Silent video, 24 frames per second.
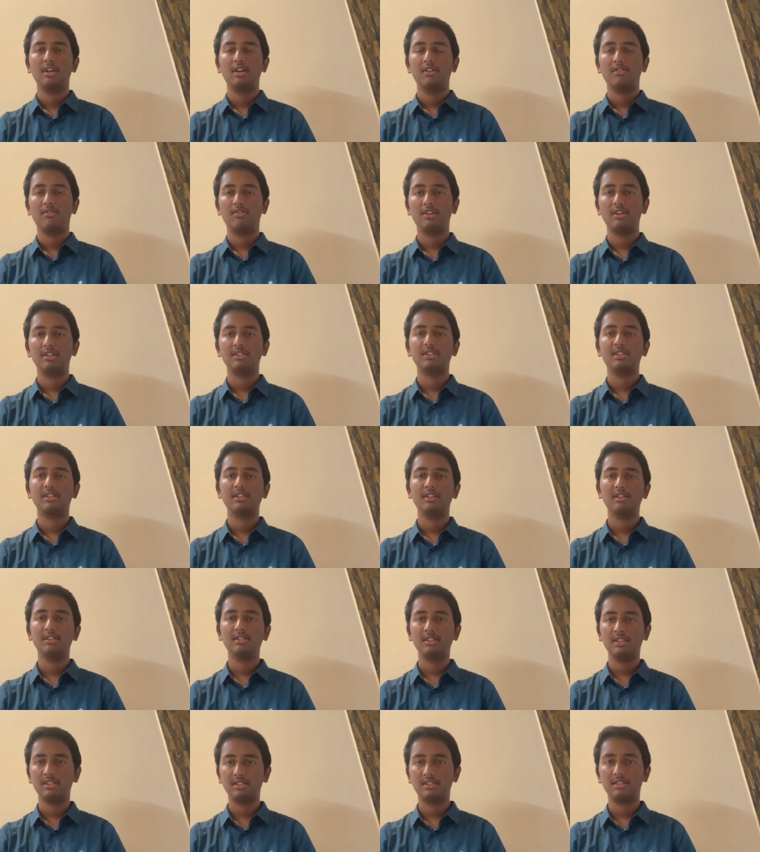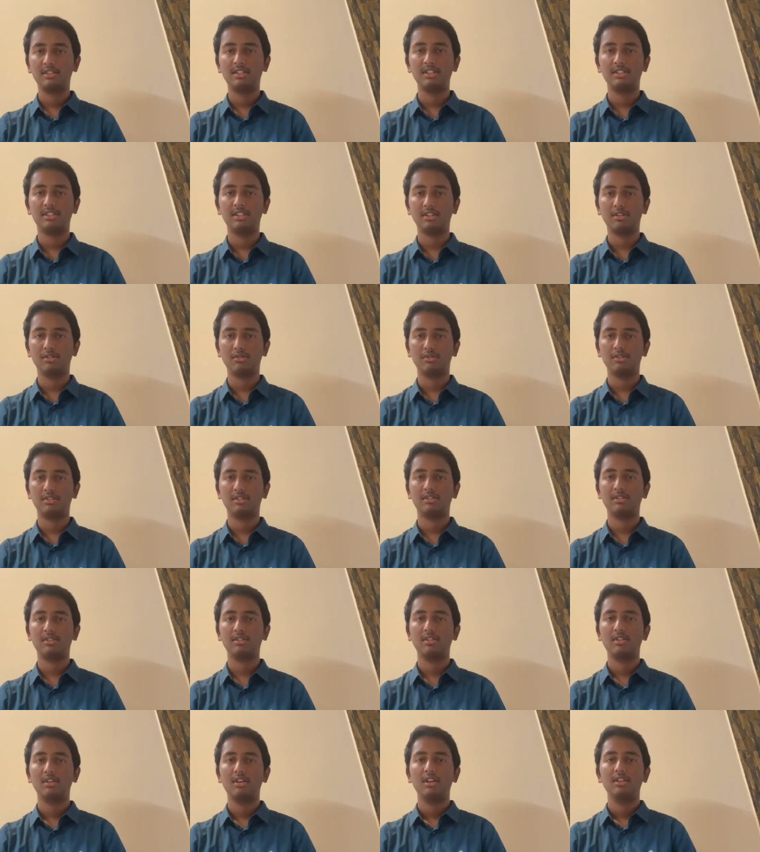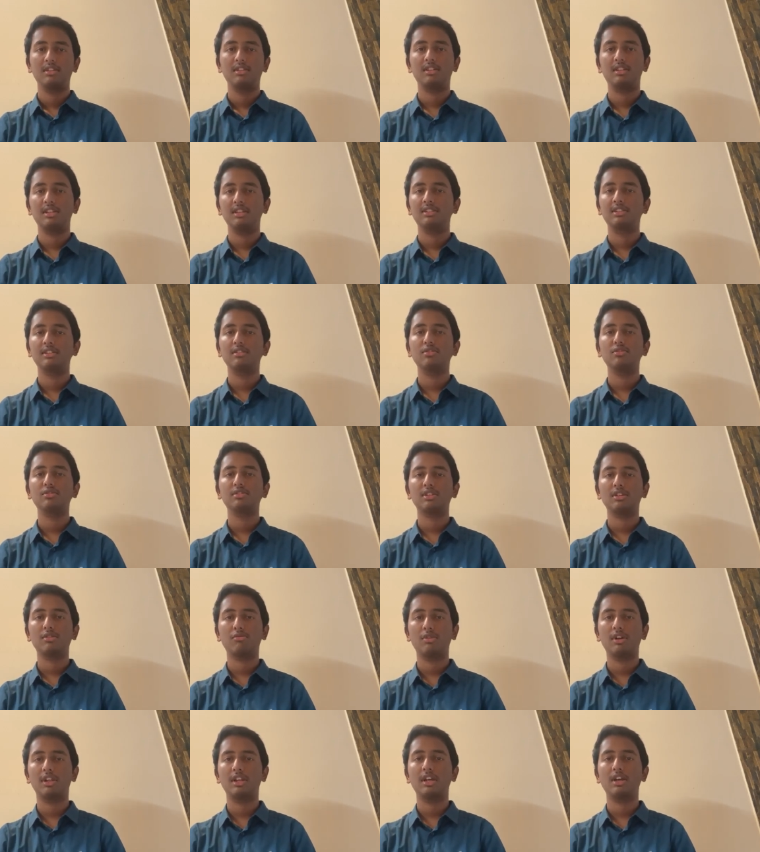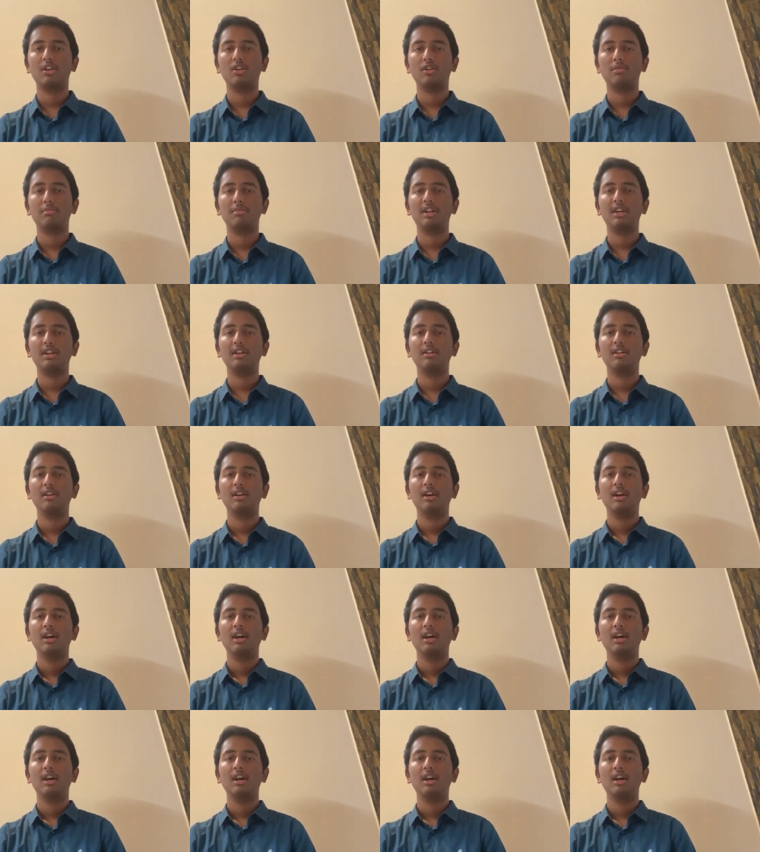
First thing is his teaching notes. The teaching notes are very elaborate